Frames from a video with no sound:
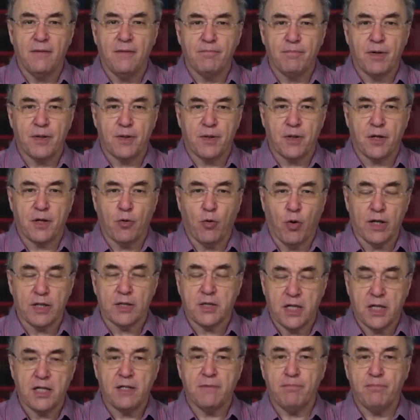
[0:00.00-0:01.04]
But the
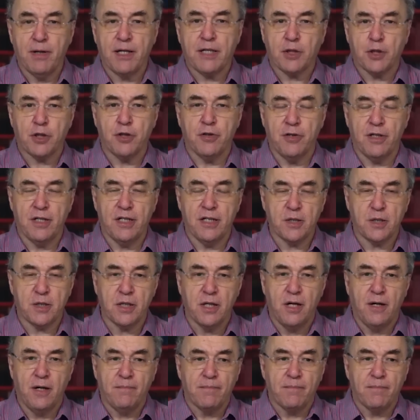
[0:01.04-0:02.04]
qualitative picture is,